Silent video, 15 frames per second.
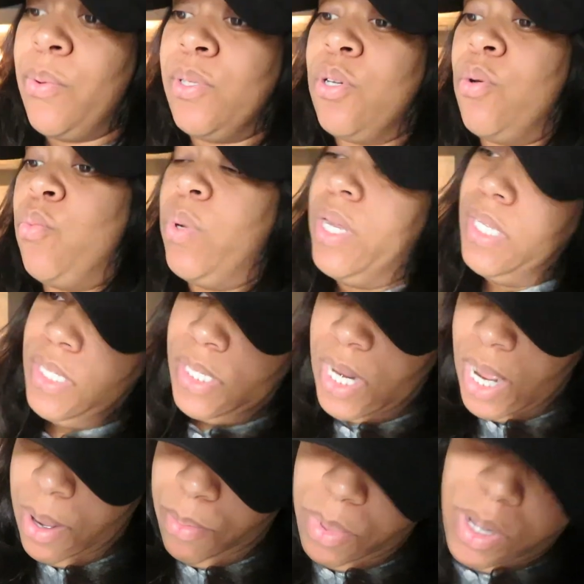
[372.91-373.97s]
was on
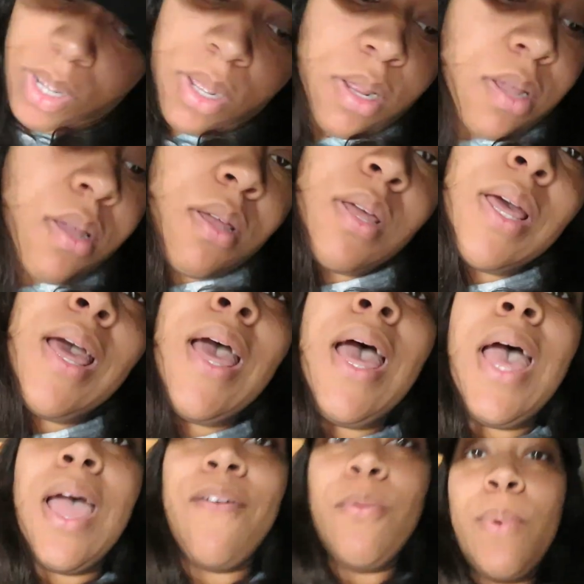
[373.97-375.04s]
Wednesday, but
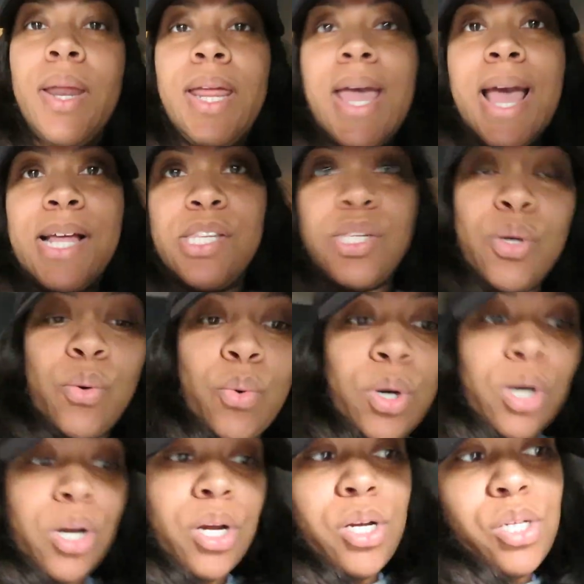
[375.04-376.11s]
everybody had to
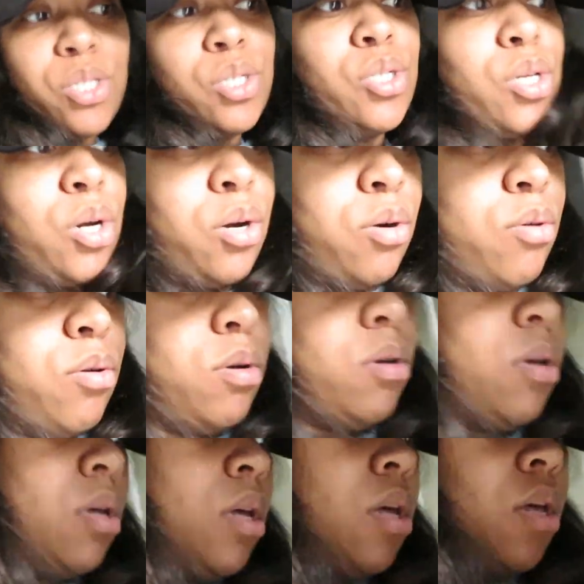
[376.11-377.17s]
work. So
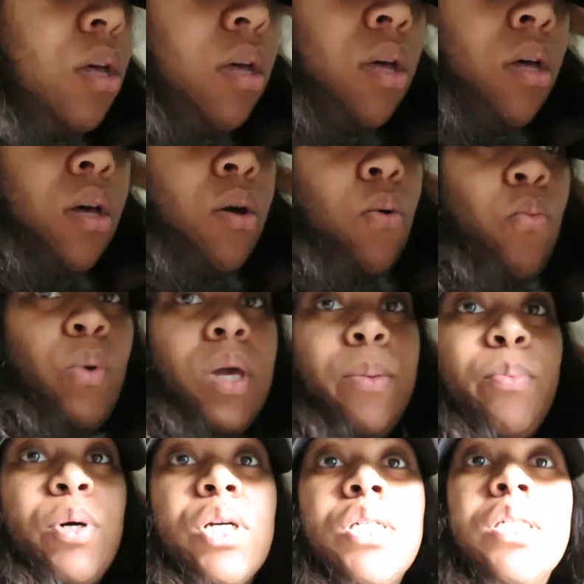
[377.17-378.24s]
we
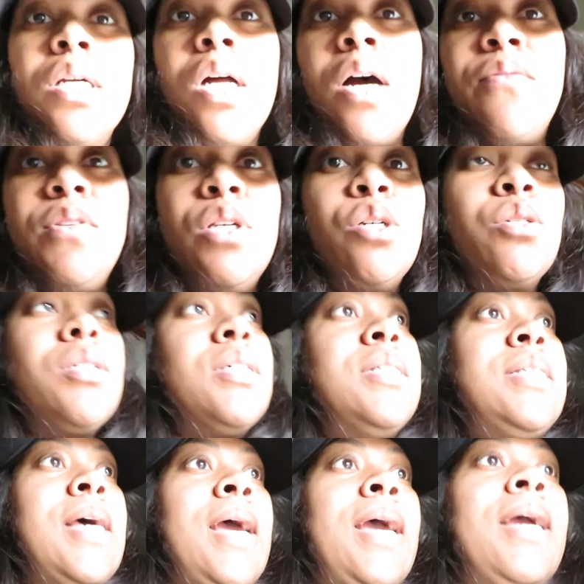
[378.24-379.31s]
pushed it off till
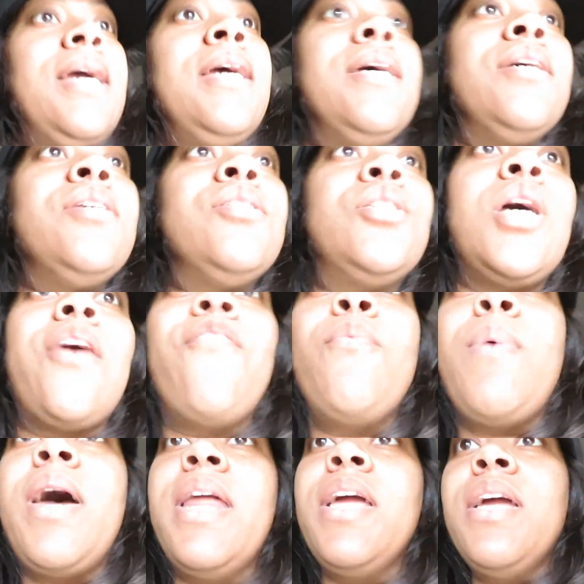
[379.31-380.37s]
today so
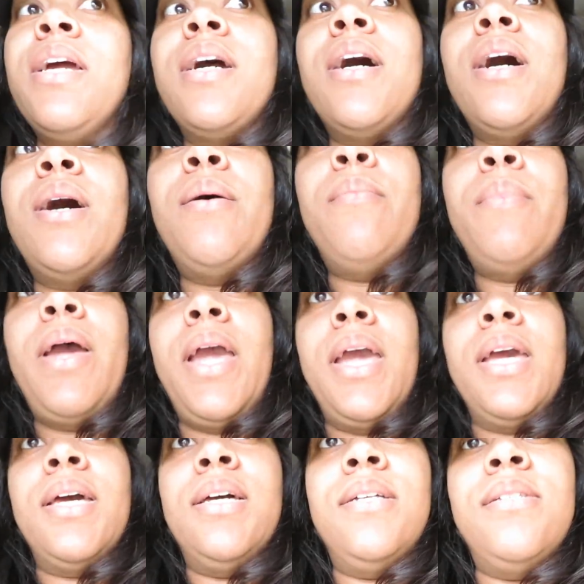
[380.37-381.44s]
everybody can come
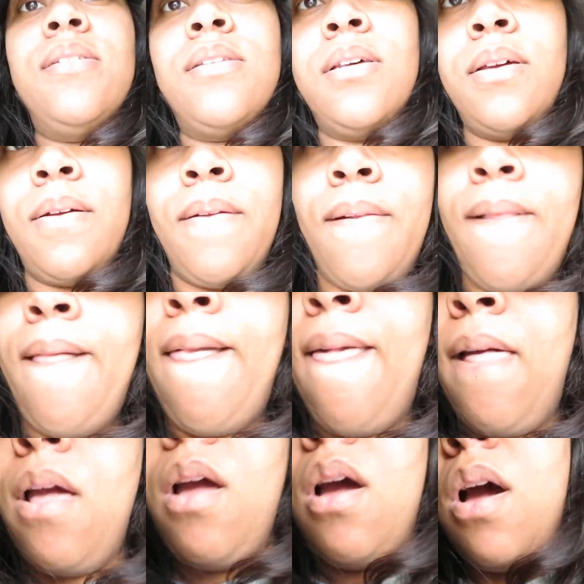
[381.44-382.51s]
and
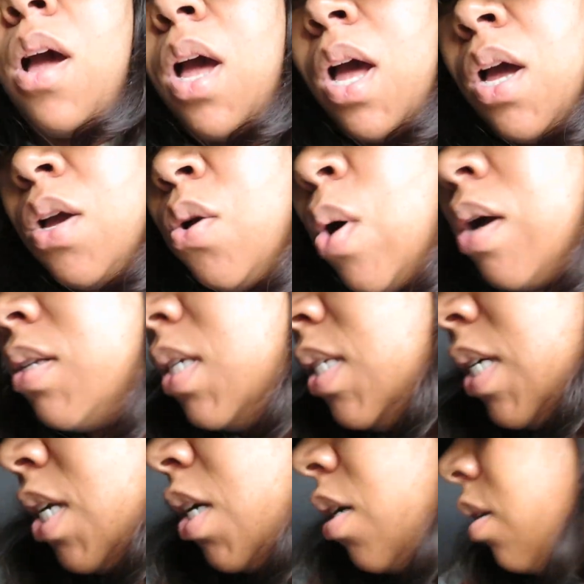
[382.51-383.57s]
um, go out to
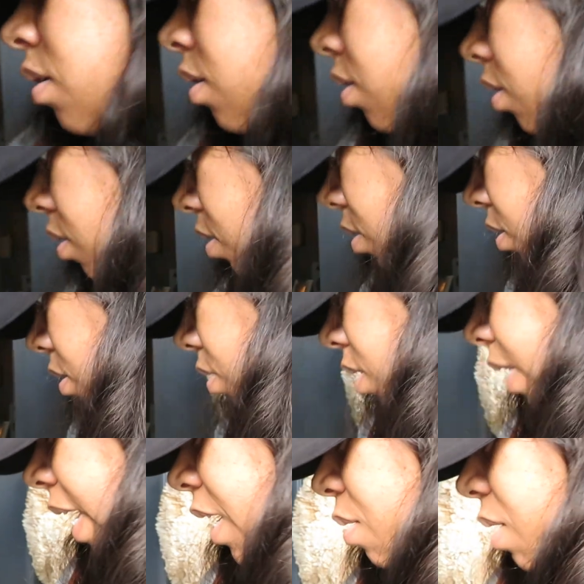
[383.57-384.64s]
dinner.
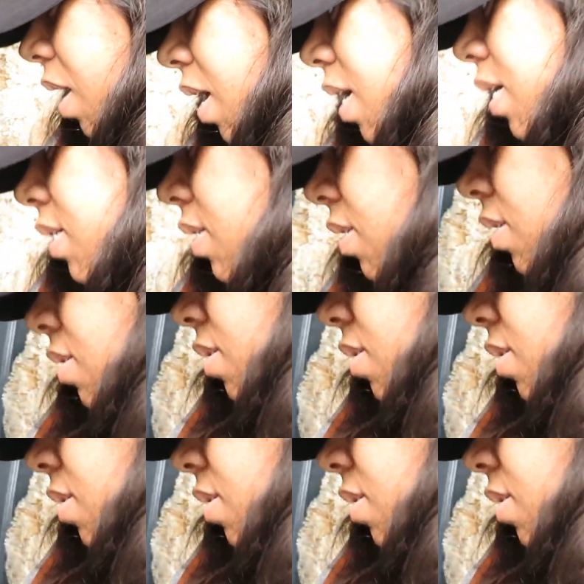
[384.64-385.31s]
Stay you guys.